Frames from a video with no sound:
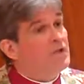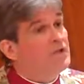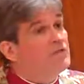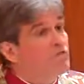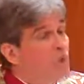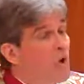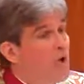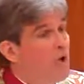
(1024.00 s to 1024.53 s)

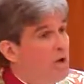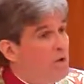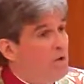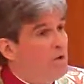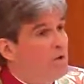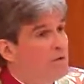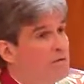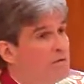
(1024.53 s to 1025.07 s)
live
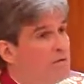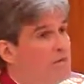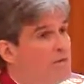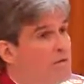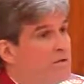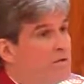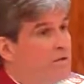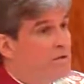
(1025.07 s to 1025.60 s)
well
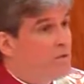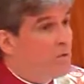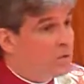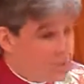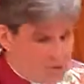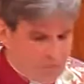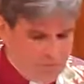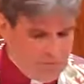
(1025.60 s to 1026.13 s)
your
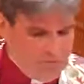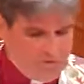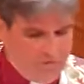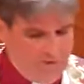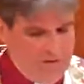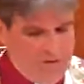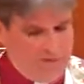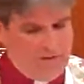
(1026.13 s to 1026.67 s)
Jewish
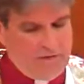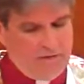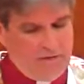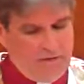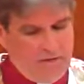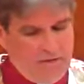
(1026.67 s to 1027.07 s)
faith.